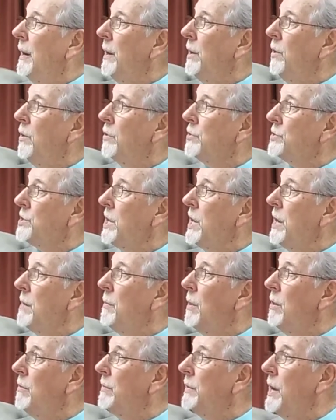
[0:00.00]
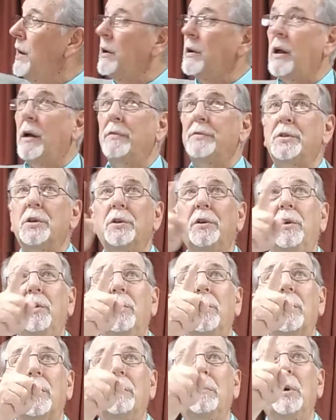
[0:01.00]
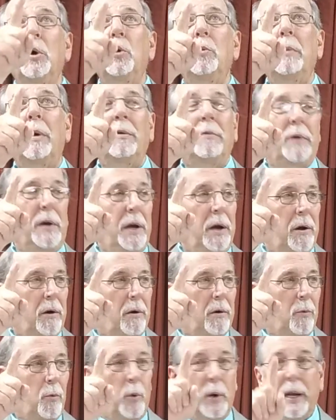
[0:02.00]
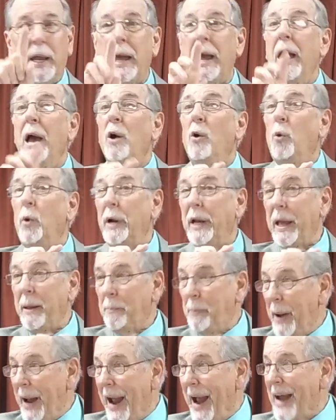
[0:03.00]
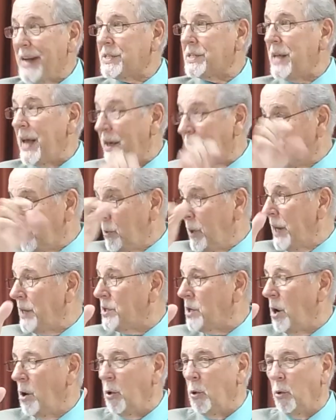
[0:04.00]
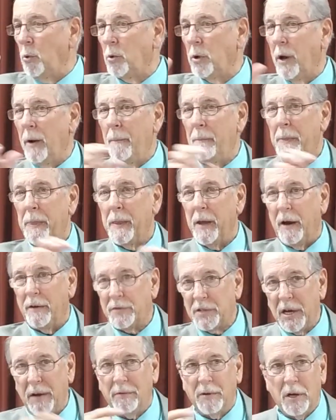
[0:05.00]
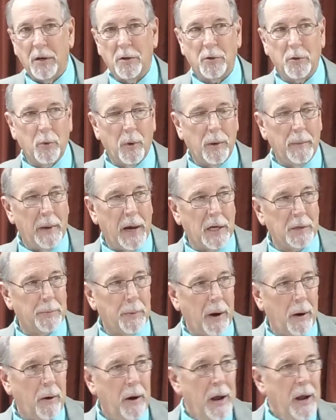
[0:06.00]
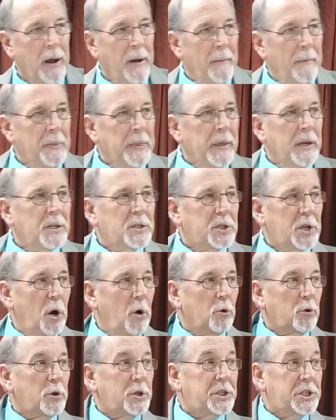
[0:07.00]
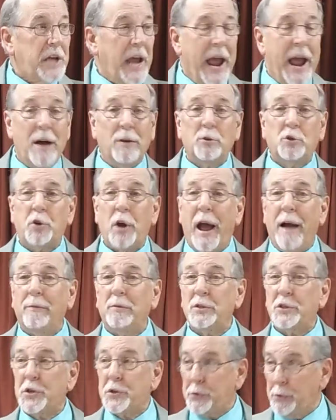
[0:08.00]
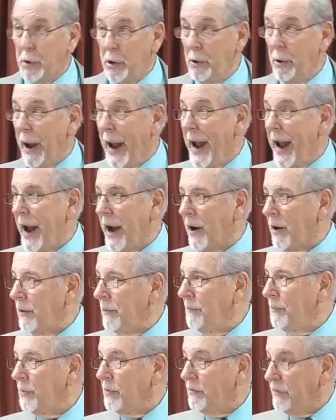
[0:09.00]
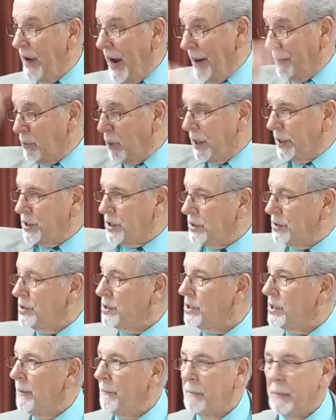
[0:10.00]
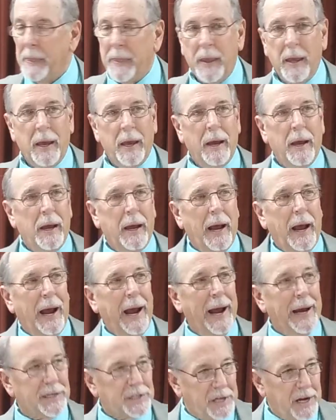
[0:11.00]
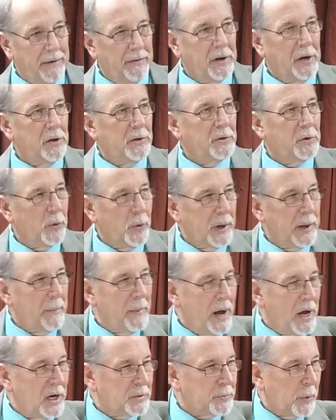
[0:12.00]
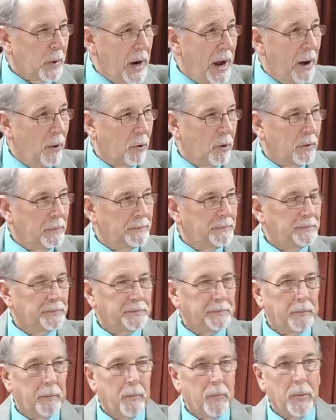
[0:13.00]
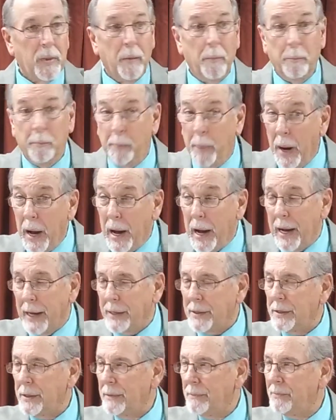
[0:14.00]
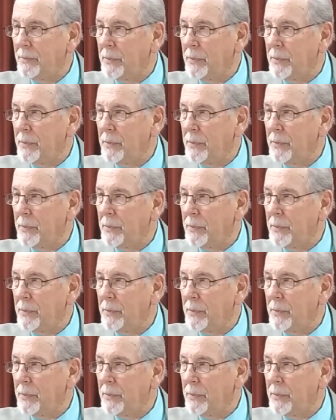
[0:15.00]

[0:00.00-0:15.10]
and you'll see him over there, and all of a sudden you hear the boom over here right. when he when he passed that threshold of 720 miles per hour. So sound travels through air, vibrations, at 720 miles per hour. But